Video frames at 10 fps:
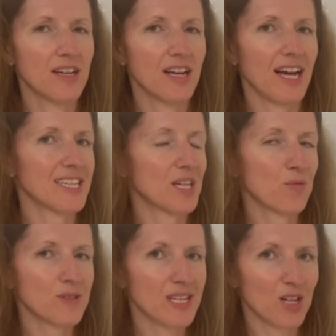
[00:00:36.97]
and it
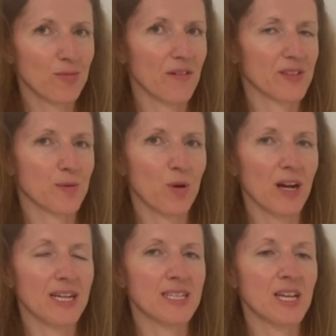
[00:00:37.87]
was a little bit of a
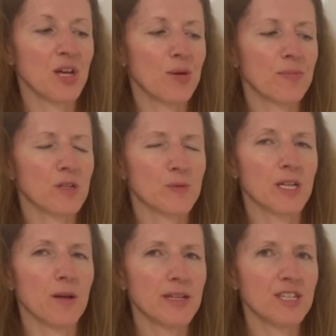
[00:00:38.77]
surprise because we'd
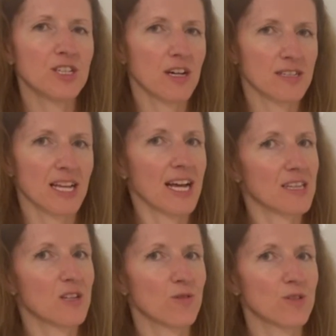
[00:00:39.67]
only just
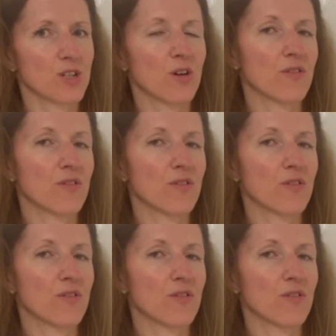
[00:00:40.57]
had the launch of